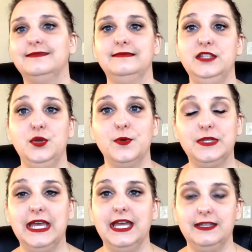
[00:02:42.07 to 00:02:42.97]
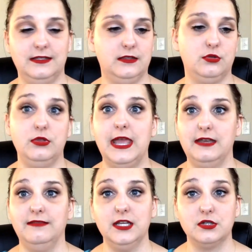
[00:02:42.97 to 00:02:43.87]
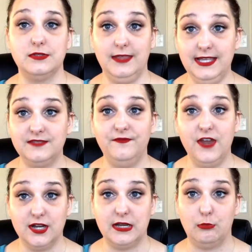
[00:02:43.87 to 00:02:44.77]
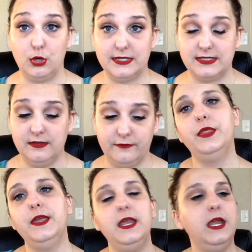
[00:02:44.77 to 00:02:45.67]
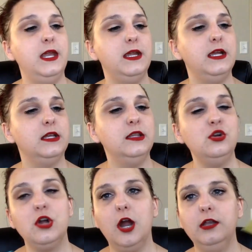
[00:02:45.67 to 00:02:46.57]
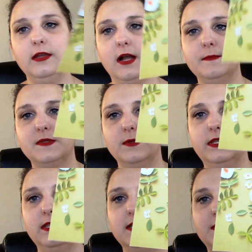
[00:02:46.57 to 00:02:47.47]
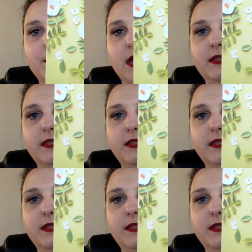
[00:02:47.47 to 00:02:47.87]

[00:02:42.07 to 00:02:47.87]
You don't get through the end of the year, so that's very impressive. The little card that comes with it this month